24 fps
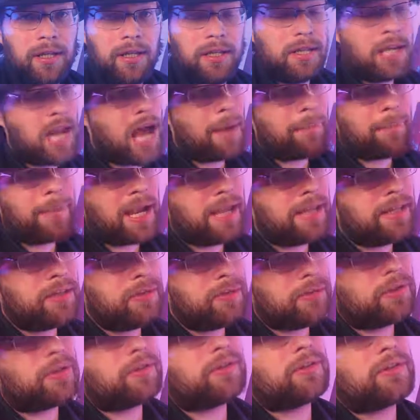Not by
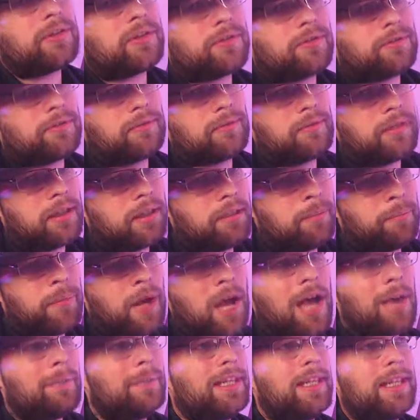users bombing